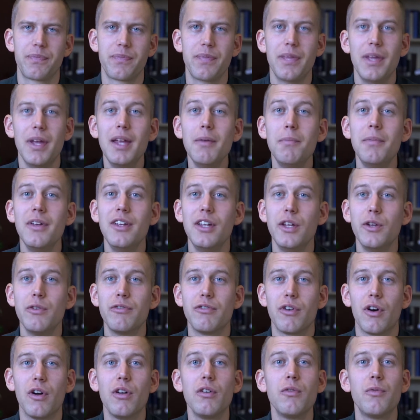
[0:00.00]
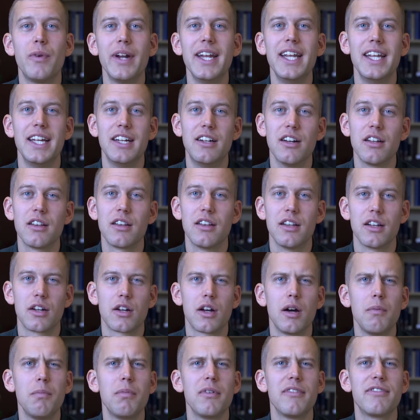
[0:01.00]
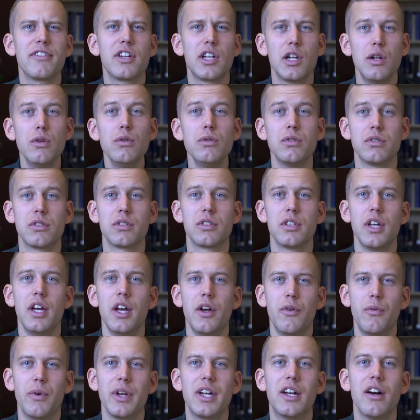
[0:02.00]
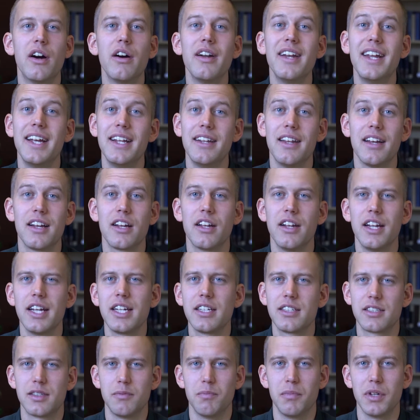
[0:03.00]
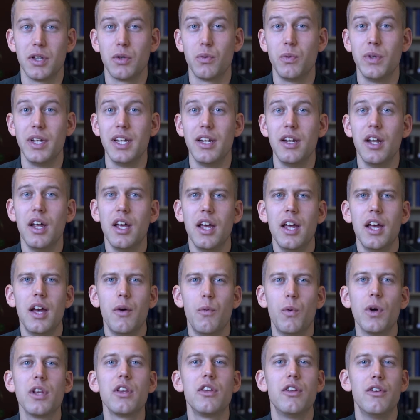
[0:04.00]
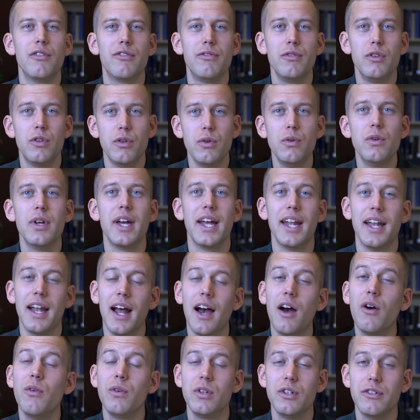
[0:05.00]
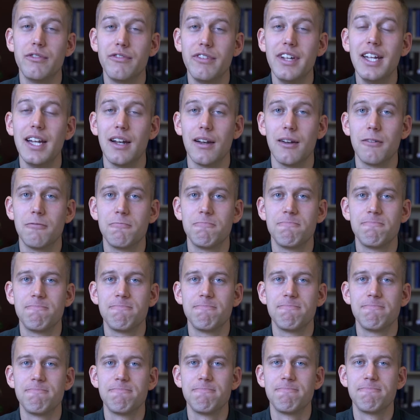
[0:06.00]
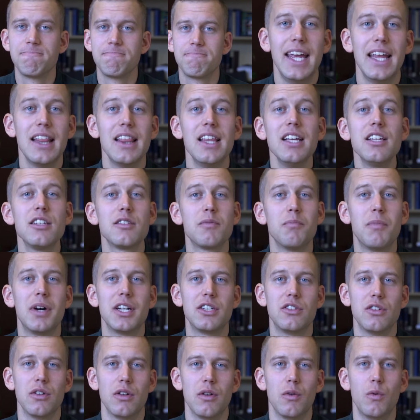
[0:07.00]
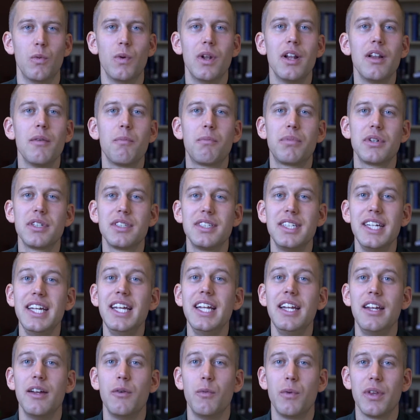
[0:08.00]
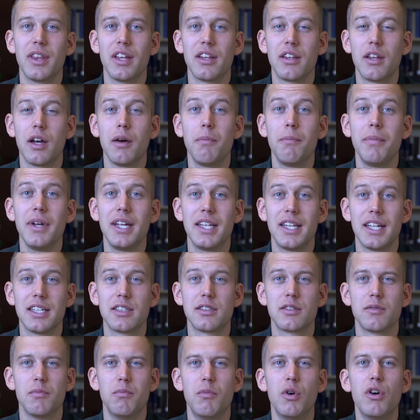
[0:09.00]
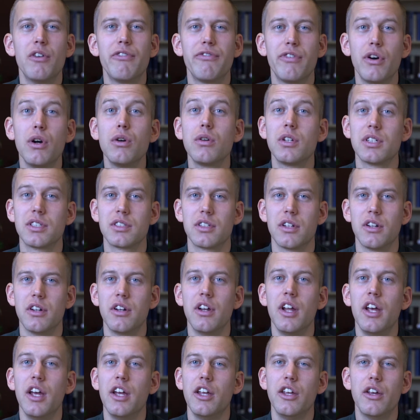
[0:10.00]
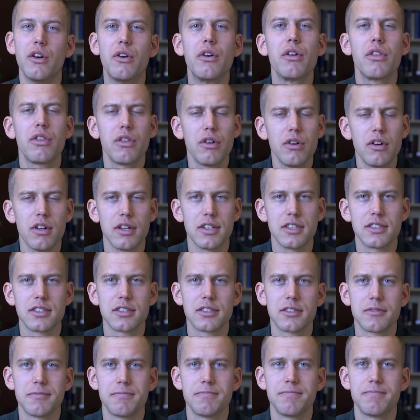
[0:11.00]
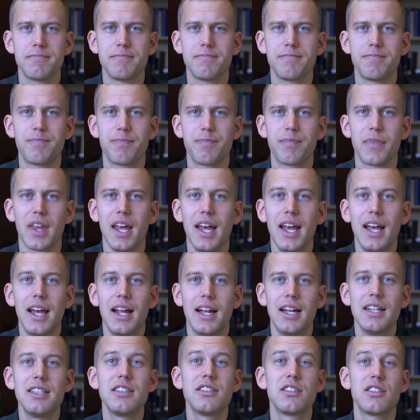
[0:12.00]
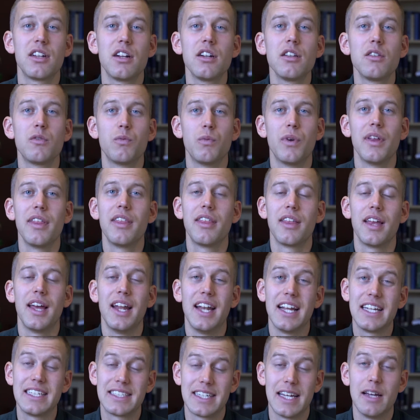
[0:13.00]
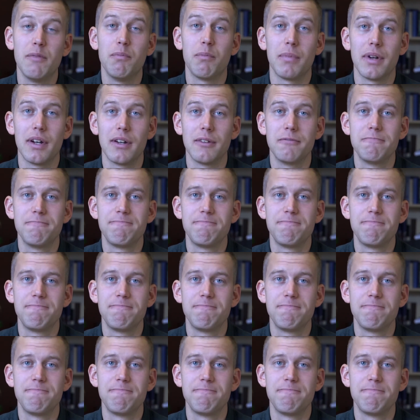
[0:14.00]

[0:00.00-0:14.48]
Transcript: Maybe you've already gotten a couple of clues regarding the connection between what you do and how you feel. In this module, we'll proceed with a topic that's more focused on your thoughts. Let's start with an example.